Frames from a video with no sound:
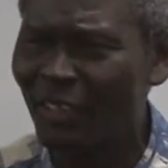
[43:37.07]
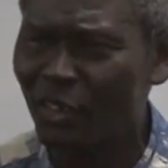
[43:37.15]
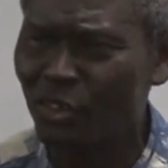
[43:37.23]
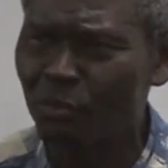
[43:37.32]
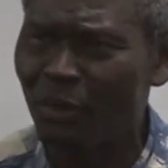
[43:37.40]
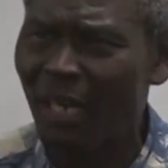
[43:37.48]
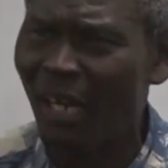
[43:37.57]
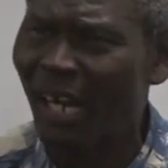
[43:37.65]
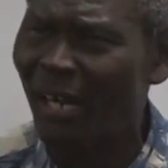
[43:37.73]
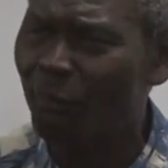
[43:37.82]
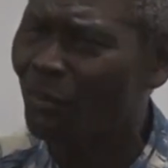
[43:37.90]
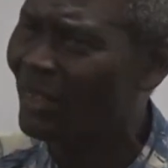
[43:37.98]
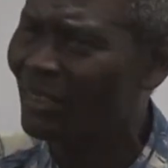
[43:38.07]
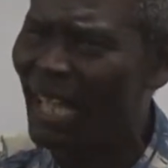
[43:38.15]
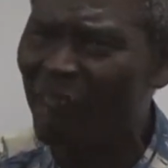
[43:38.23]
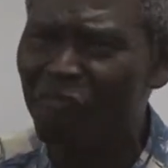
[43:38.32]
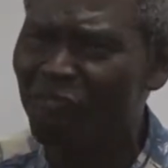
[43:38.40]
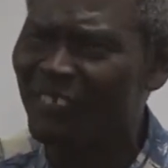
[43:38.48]
touches my heart, brother,
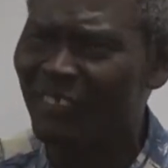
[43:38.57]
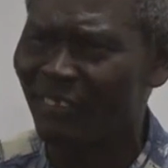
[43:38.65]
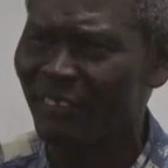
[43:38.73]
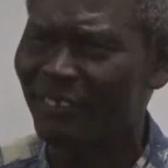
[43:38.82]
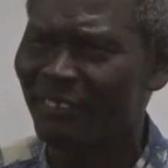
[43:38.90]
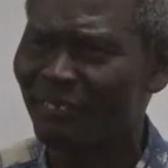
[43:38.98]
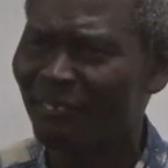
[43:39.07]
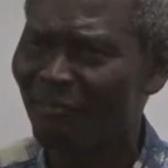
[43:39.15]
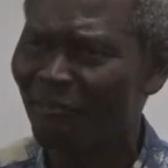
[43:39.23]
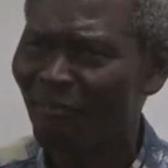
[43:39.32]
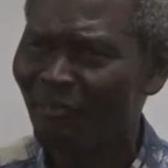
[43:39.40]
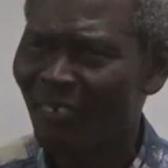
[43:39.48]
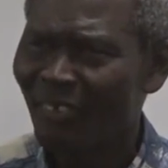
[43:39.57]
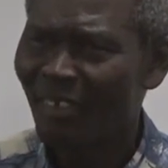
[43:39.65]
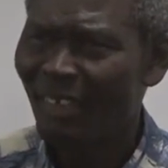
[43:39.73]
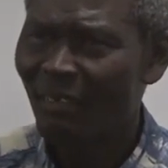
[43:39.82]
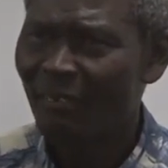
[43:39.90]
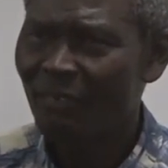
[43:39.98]
I feel it.
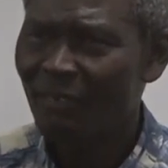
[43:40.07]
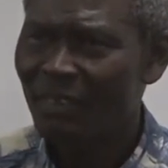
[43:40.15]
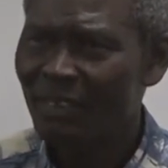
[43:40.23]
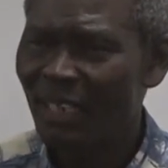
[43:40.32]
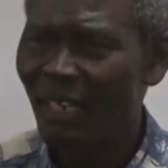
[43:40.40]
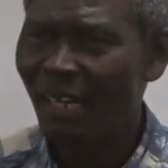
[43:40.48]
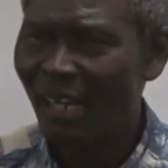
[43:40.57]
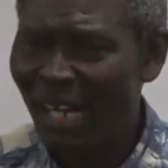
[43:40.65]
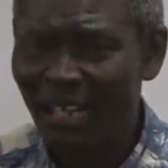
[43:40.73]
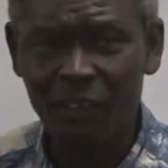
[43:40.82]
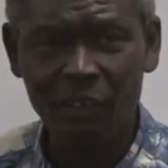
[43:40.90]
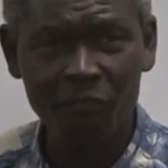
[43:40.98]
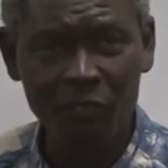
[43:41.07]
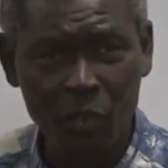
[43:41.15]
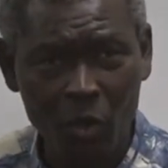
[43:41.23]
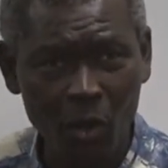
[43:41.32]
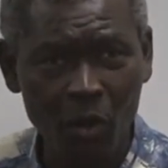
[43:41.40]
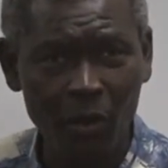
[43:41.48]
The heart
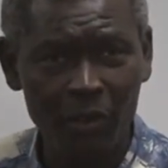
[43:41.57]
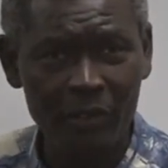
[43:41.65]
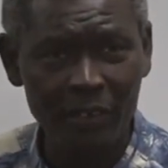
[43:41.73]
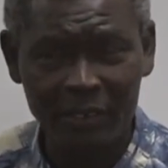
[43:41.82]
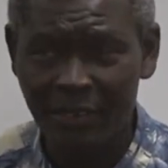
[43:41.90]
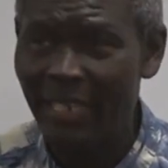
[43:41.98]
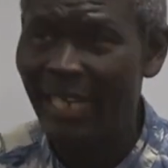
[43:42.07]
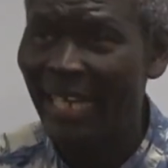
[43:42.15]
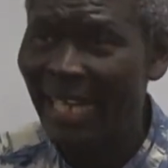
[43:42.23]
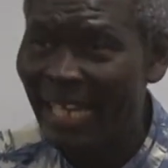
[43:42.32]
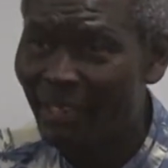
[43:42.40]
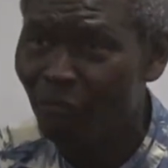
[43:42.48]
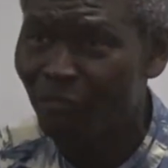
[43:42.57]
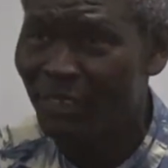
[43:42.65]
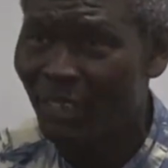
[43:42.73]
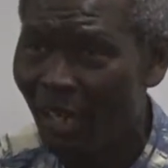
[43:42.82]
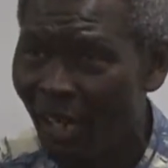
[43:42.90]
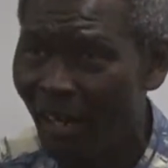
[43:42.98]
of God is a heavy
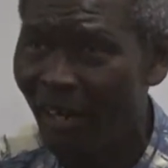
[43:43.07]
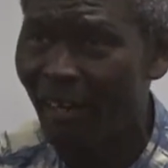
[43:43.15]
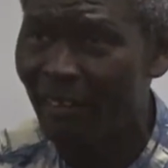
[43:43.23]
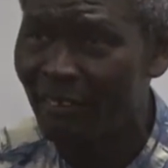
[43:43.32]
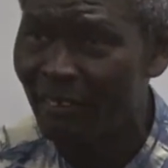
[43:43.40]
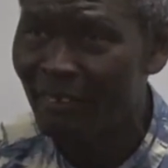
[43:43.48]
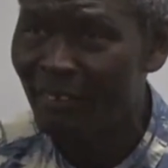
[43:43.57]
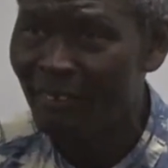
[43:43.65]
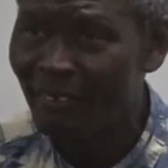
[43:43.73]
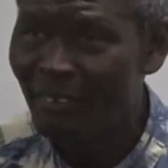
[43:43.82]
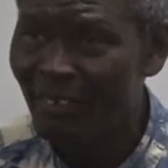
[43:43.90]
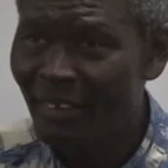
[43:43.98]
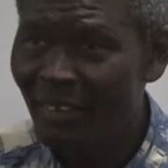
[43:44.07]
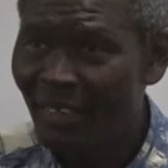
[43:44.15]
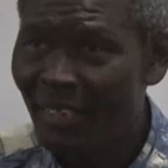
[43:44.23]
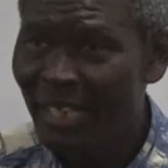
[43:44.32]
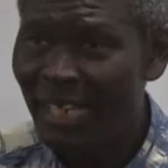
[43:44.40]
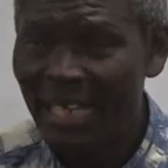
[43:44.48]
heart.
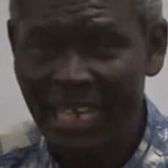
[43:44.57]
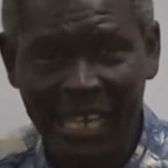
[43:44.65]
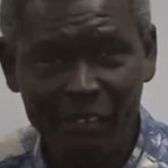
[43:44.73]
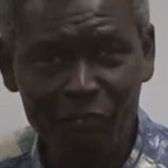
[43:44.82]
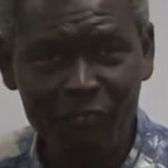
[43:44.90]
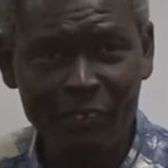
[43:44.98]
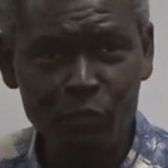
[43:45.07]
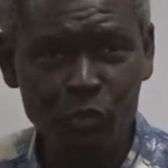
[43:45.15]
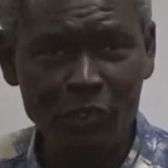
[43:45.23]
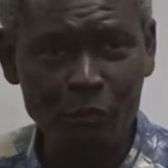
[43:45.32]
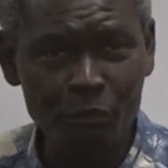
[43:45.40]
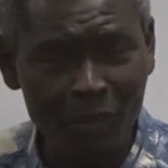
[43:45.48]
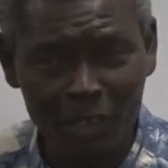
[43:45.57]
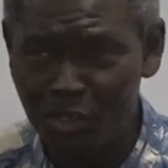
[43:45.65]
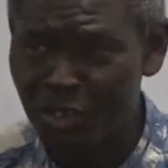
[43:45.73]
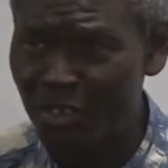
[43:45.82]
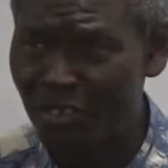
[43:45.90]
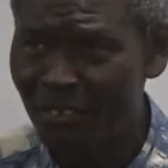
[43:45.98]
Heavy with
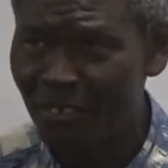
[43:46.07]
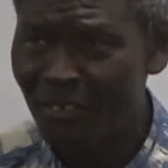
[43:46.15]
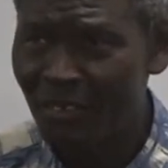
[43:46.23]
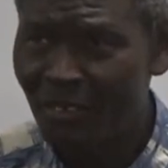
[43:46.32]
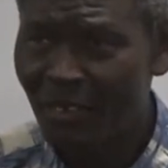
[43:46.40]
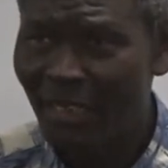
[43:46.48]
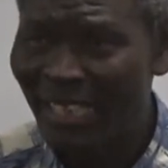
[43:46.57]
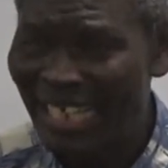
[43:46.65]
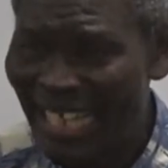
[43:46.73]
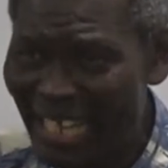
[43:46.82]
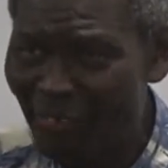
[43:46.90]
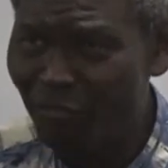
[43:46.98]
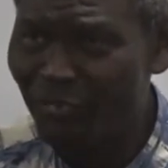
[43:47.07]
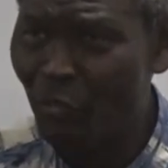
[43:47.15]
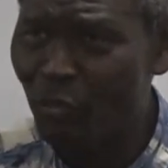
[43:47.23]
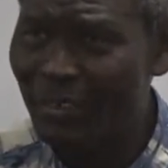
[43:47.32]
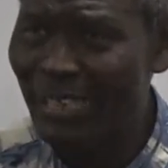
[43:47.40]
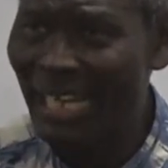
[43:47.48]
mercy. Heavy
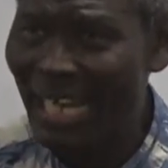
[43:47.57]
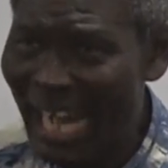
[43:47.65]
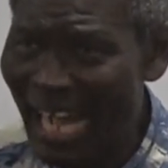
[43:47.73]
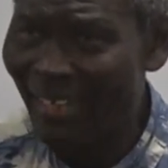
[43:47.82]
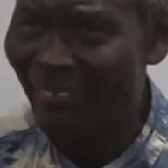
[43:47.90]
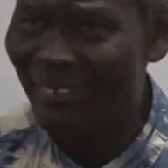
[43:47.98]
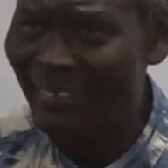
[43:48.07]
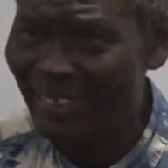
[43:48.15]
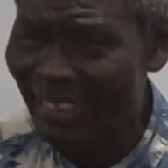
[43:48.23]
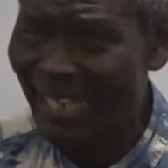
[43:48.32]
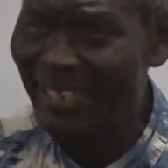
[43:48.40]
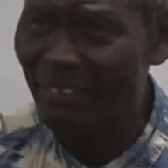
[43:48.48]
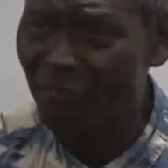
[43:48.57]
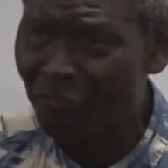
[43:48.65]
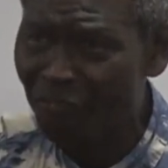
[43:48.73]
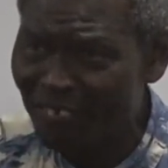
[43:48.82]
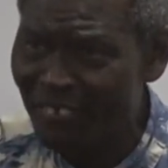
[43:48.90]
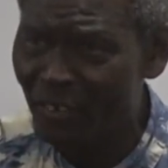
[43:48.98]
with the agony that he
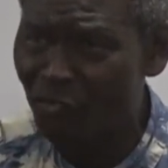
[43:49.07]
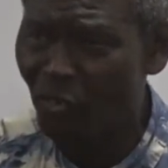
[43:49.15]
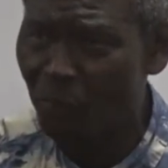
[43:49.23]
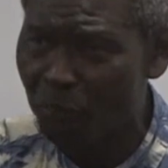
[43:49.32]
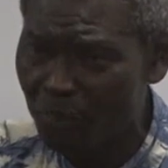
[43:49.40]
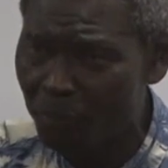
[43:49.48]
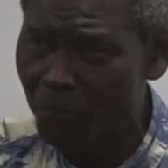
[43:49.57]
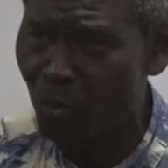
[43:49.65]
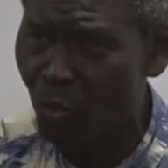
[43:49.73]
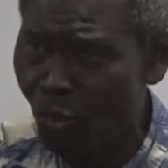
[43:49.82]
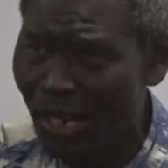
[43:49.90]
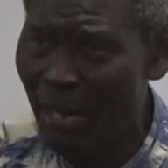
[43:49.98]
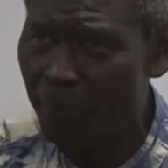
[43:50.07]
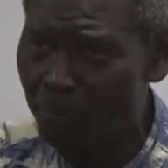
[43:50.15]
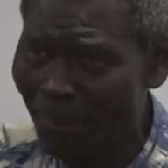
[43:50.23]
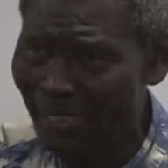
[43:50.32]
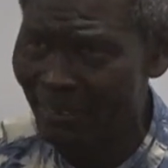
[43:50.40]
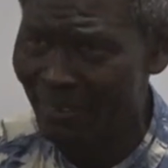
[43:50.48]
feels for people who are
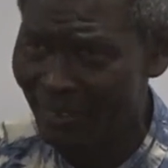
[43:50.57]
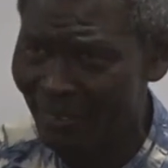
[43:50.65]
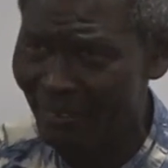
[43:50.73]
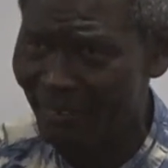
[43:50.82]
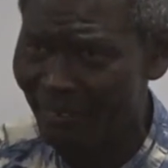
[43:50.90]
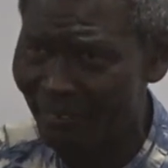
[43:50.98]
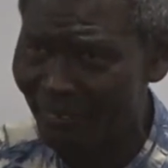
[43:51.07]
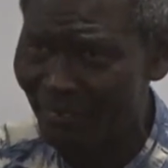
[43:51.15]
abandoned,